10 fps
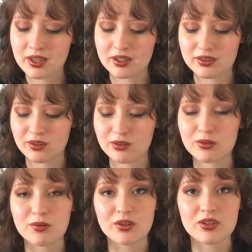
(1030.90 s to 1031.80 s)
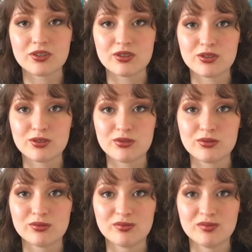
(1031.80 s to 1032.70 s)
it's also good to
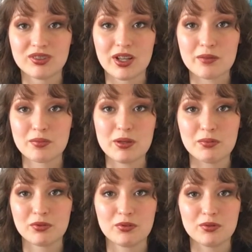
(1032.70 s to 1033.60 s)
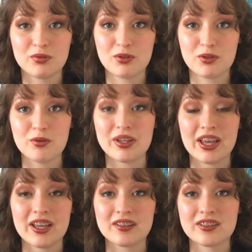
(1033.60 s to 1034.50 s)
let people who
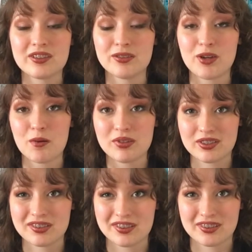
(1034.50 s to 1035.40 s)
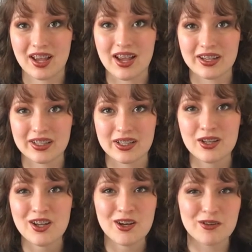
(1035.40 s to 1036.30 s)
can still go into society,
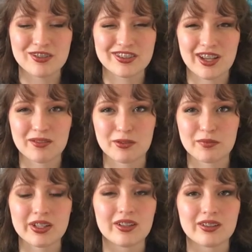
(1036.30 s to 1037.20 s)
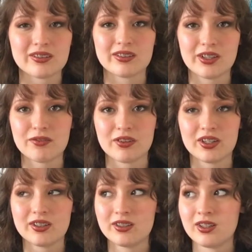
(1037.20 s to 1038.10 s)
who just have something a little
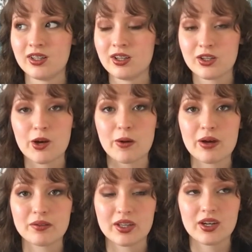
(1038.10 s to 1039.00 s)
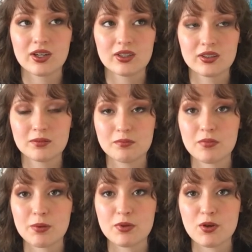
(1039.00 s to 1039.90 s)
different, go out there.
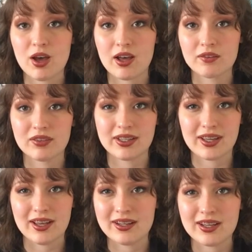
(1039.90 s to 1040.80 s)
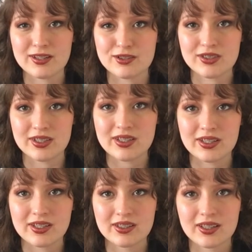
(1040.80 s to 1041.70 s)
Maybe you have like
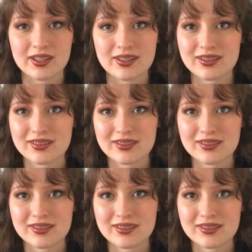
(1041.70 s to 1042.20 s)
ADHD, like,